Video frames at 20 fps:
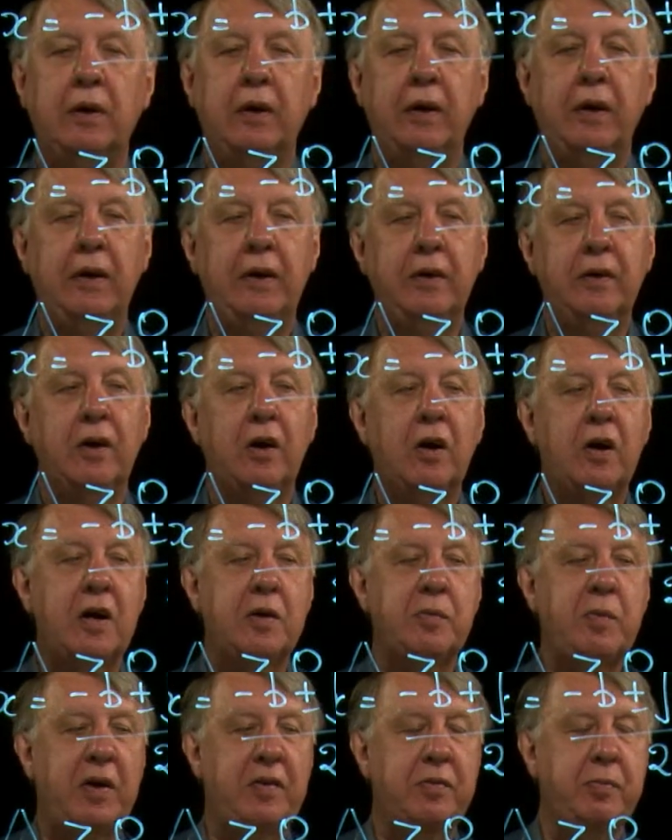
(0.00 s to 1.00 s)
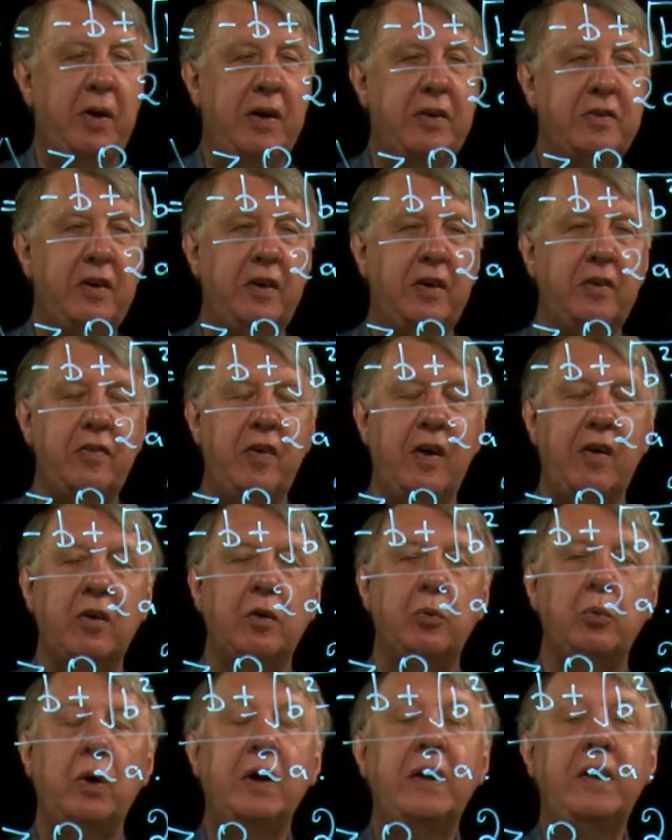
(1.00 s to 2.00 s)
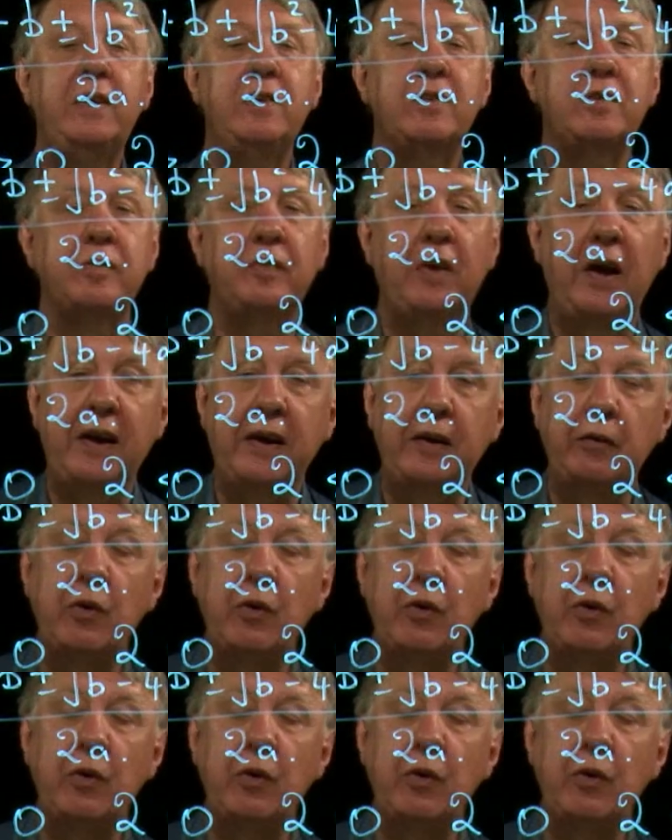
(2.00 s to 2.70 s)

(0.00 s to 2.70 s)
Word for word: In higher mathematics, there are ways of getting